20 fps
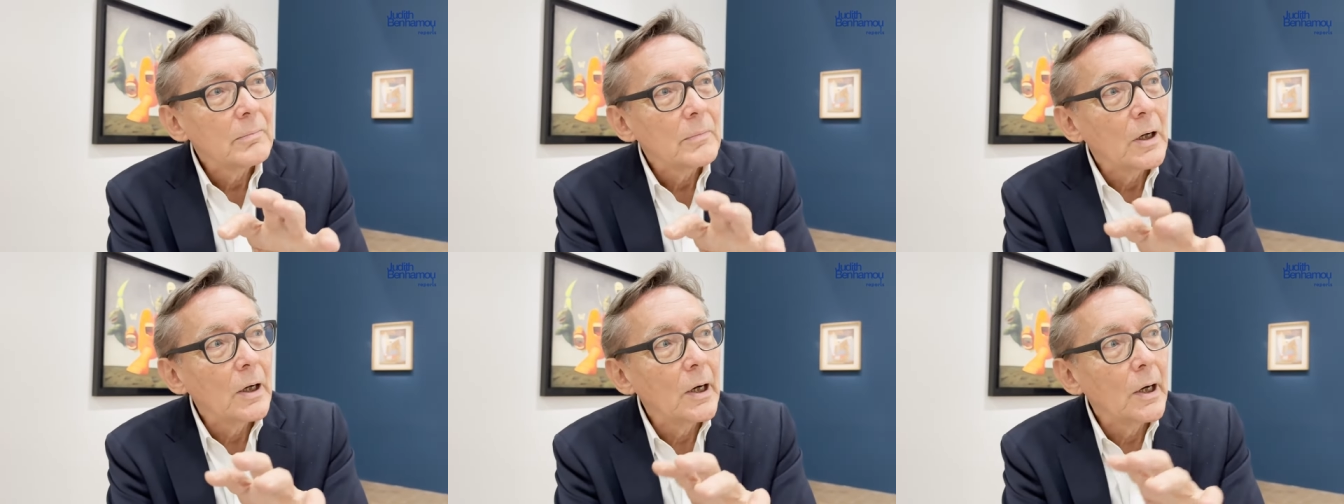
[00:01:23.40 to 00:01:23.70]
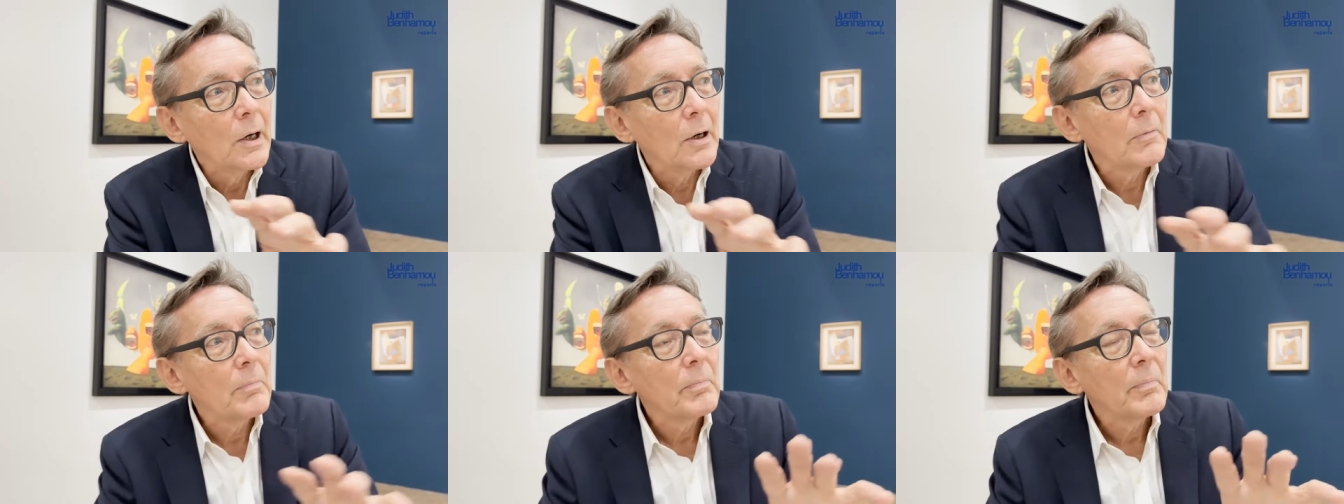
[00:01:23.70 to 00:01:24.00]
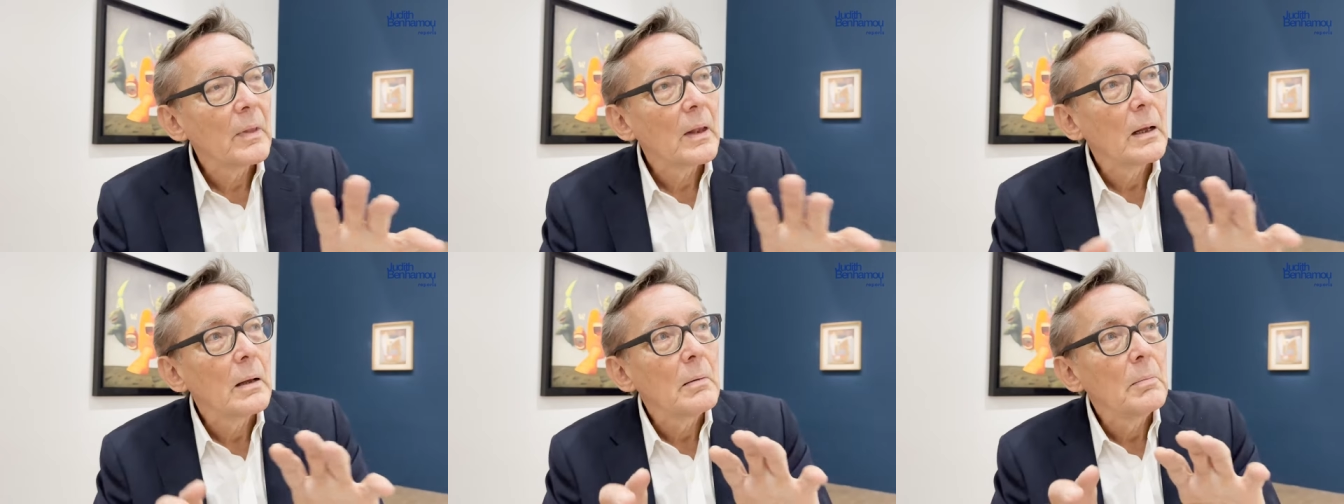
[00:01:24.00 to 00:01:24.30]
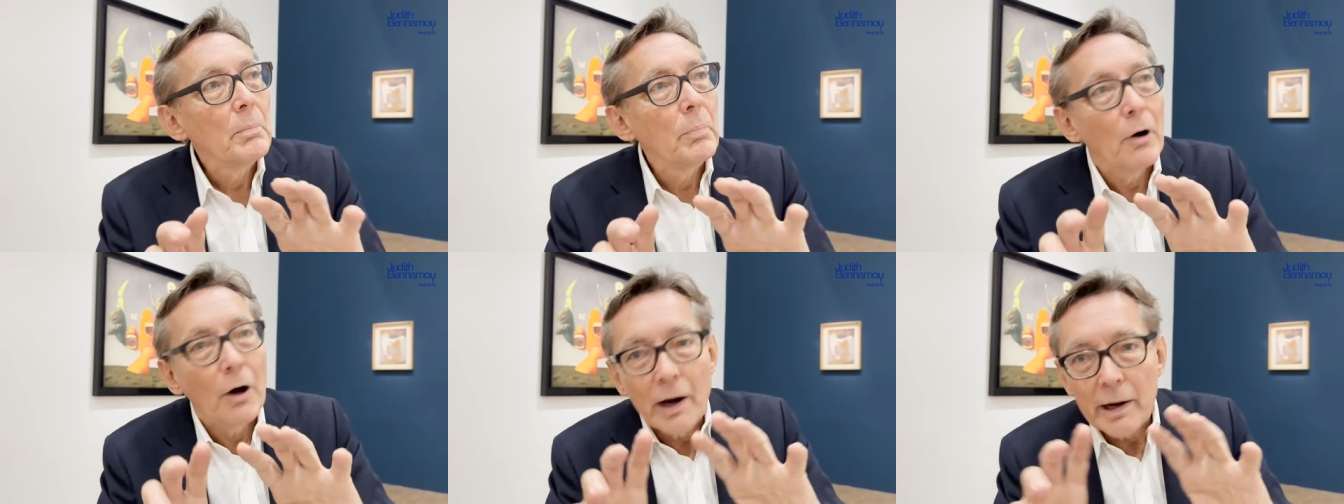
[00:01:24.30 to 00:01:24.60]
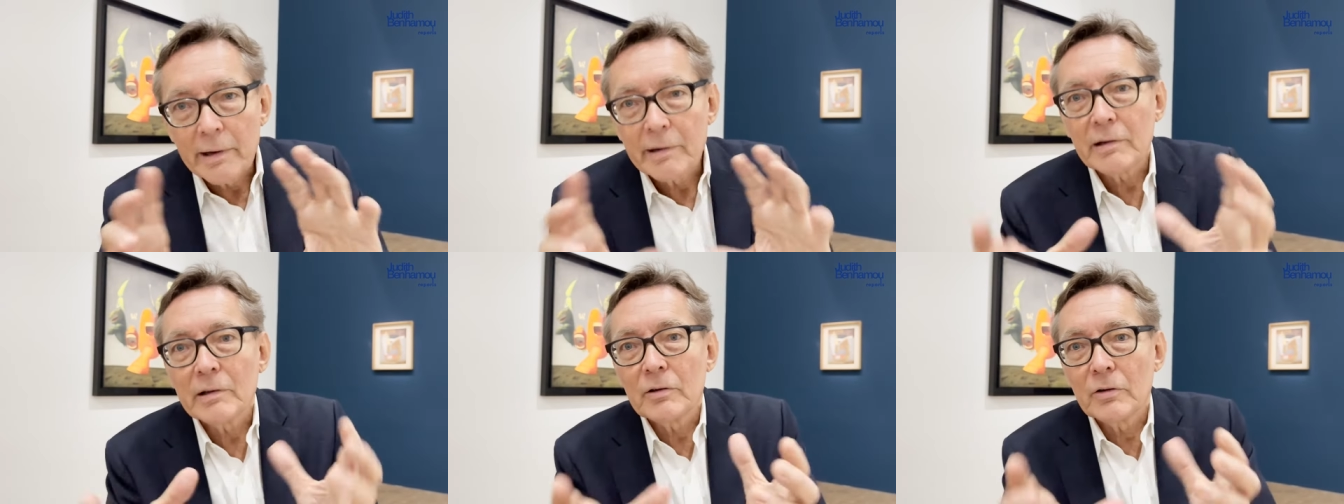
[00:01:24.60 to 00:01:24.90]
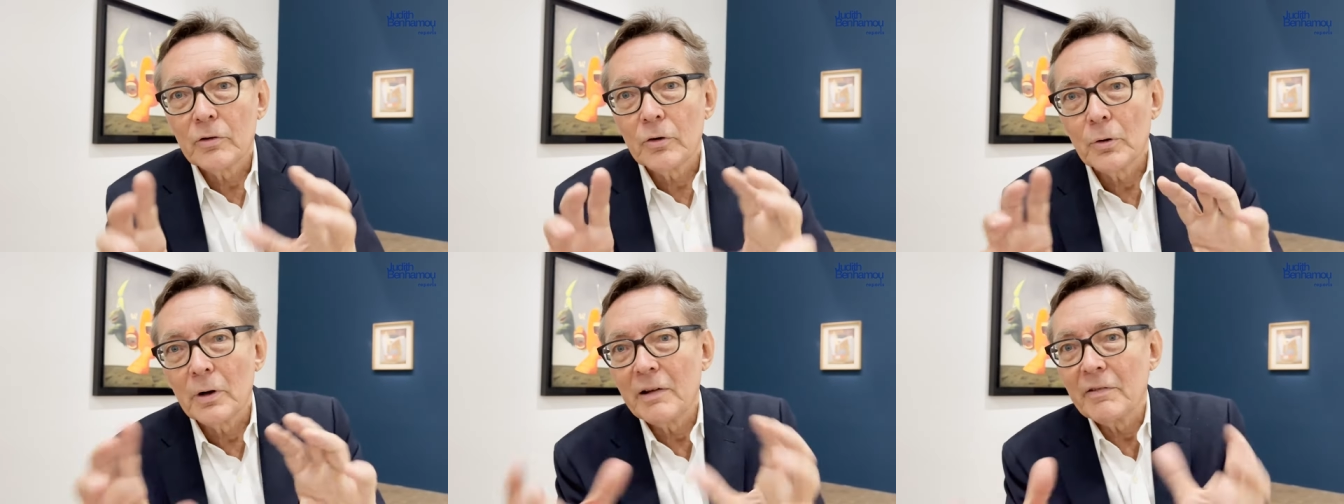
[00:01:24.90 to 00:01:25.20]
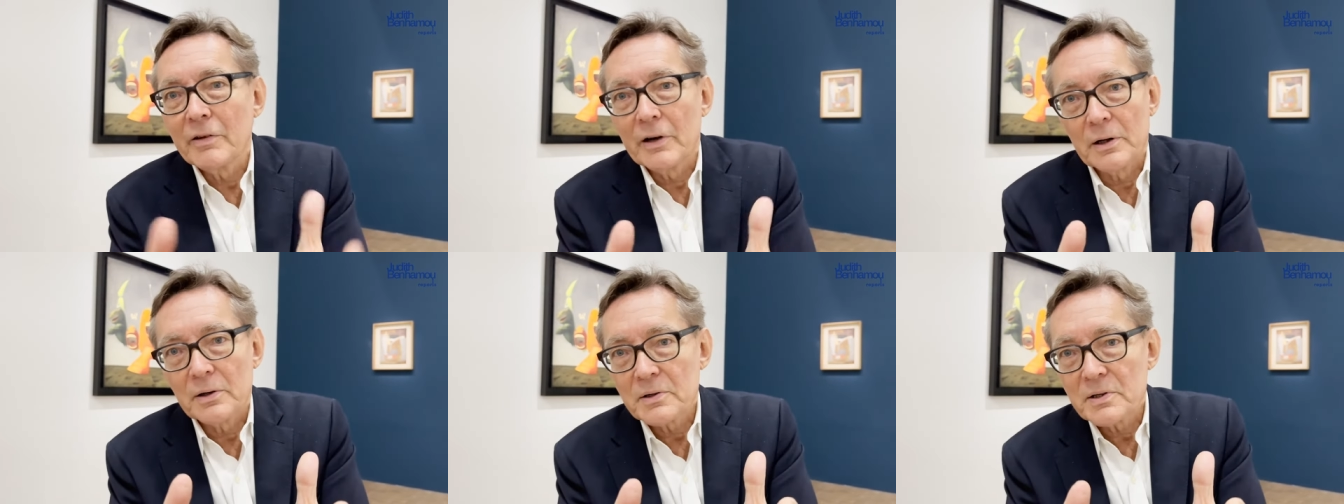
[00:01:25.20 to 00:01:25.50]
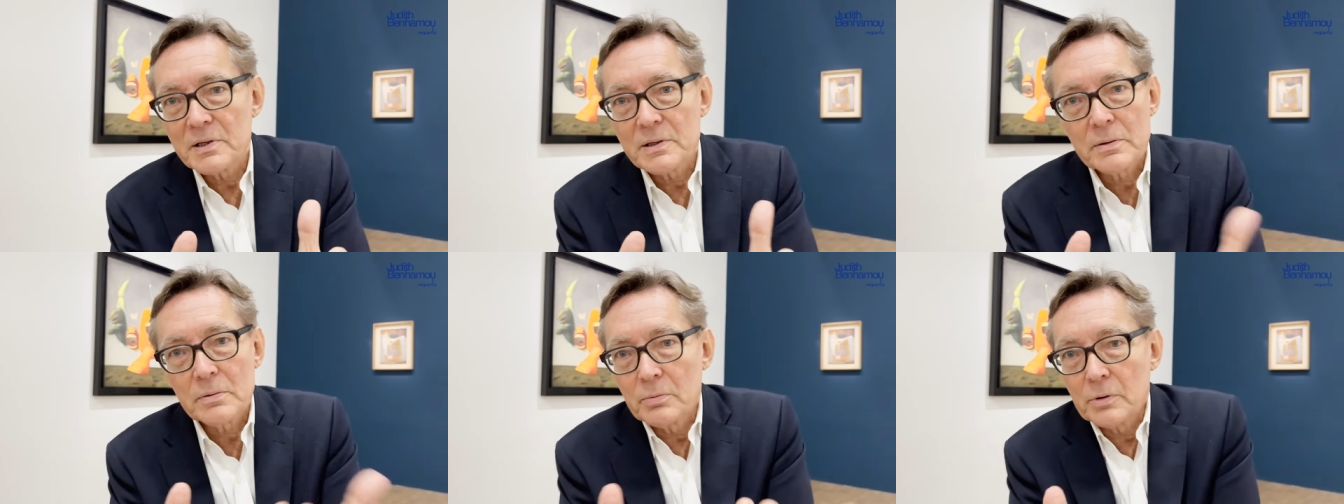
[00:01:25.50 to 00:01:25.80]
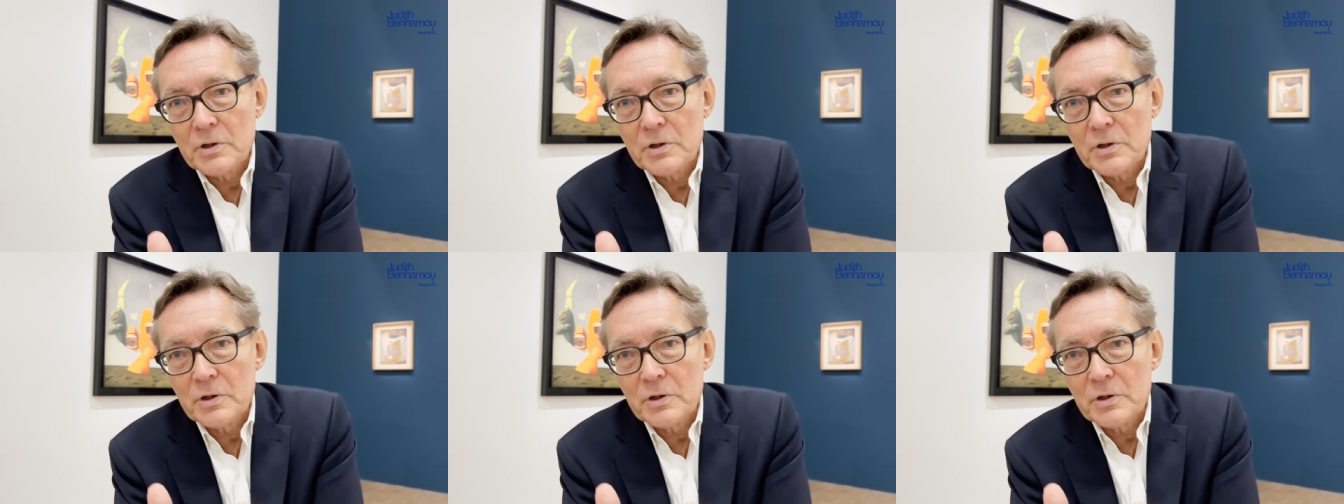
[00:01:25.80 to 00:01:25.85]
a poetic universe,